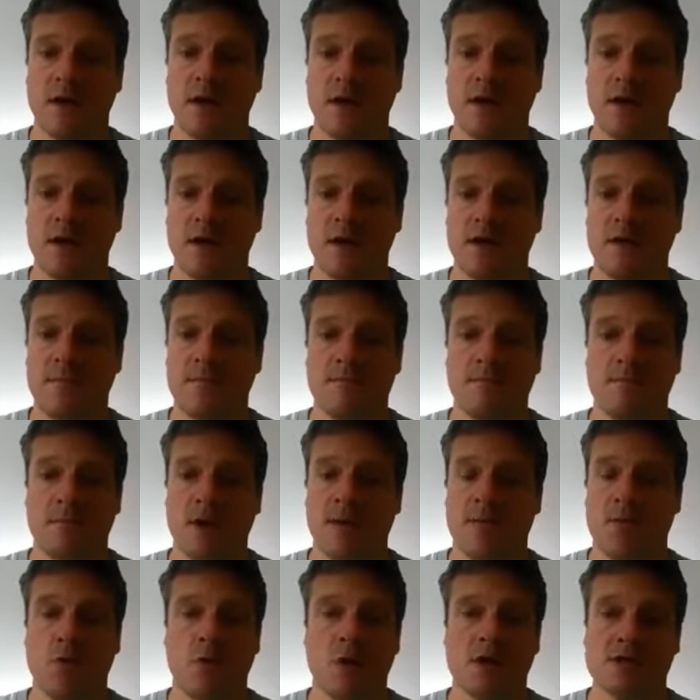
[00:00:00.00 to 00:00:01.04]
Um,
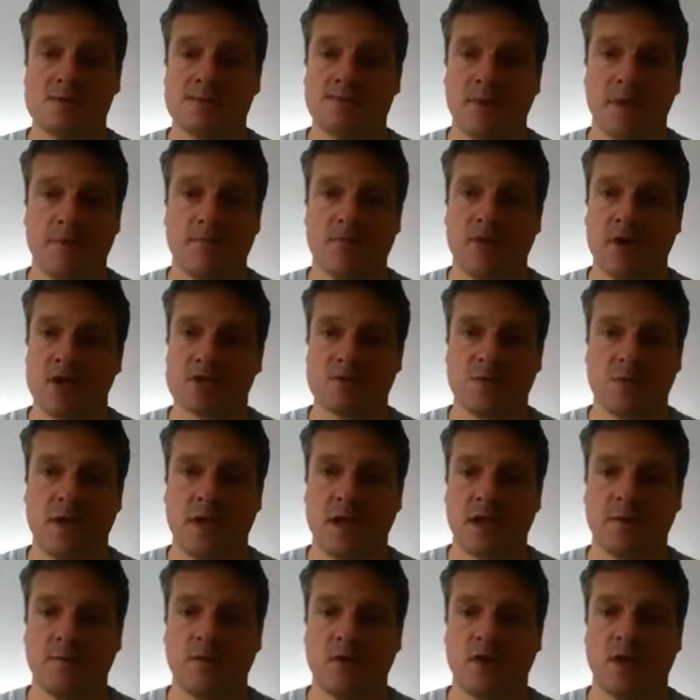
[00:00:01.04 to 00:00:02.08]
I'm always impressed with
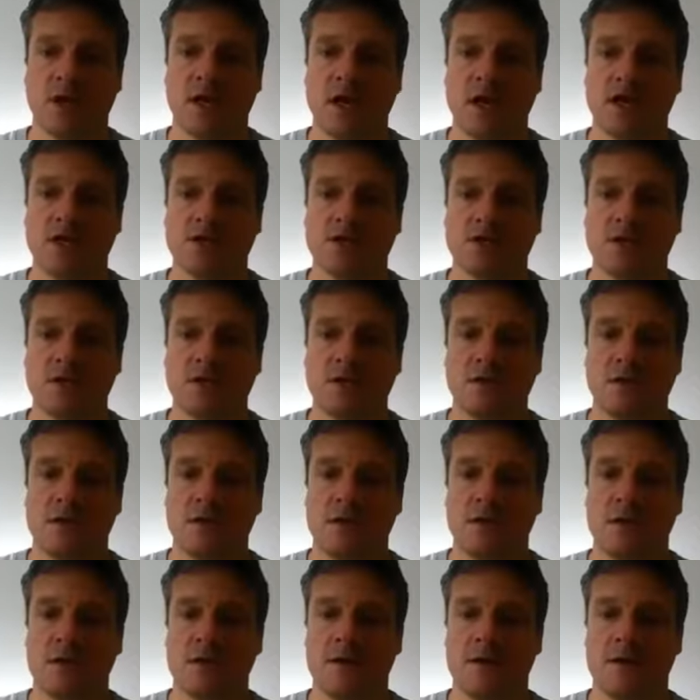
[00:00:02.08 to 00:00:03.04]
their communication,